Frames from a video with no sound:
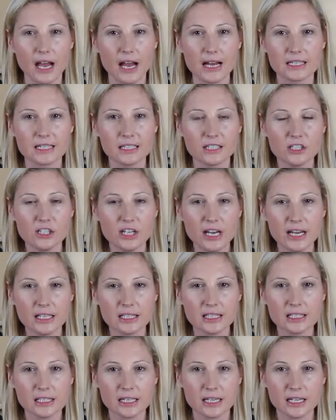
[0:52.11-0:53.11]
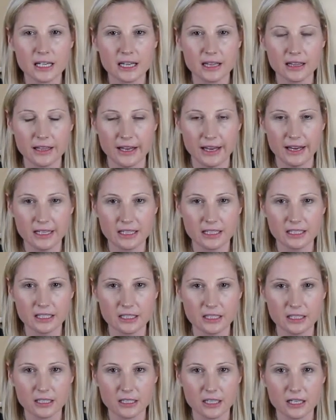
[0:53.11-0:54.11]
I suggest that
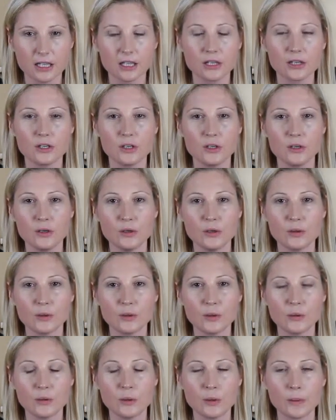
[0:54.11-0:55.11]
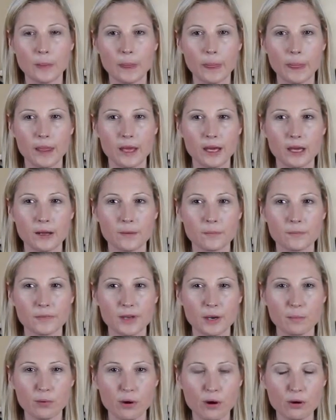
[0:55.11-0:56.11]
you
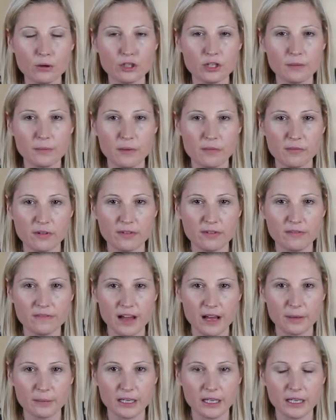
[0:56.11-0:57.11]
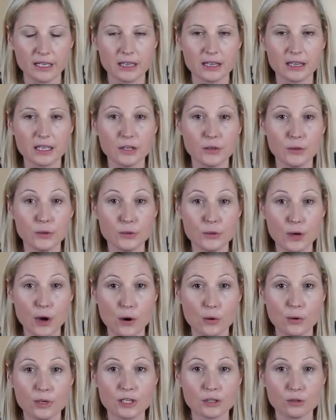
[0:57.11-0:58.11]
approach a member of the family that you
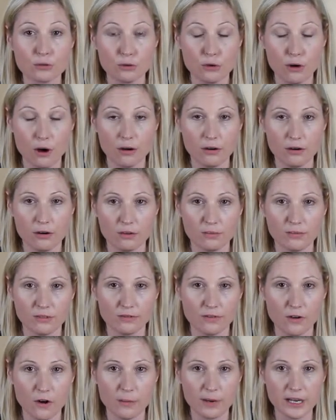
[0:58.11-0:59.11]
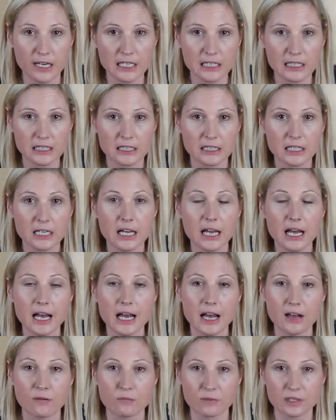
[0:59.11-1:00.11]
know is not homophobic
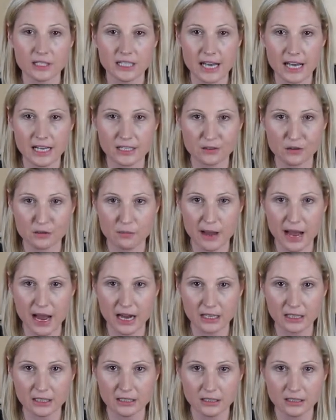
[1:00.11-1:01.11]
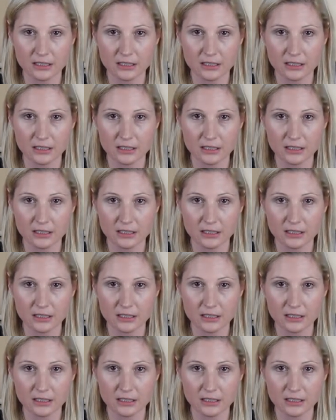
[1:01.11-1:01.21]
and really has your back,